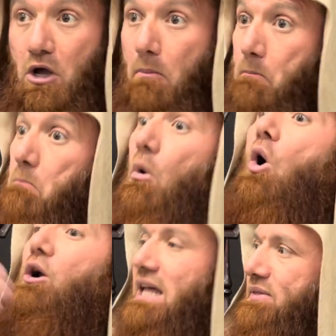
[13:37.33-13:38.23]

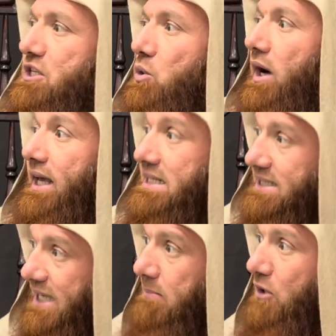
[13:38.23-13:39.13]
More than this one. In the
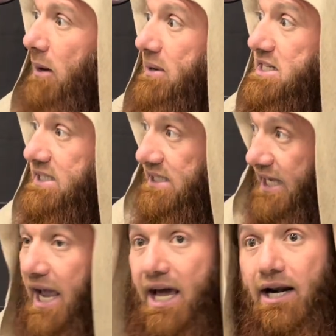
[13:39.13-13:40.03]
same time, he's
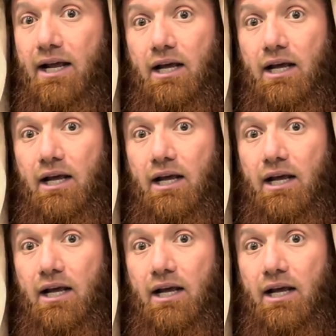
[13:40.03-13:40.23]
scared,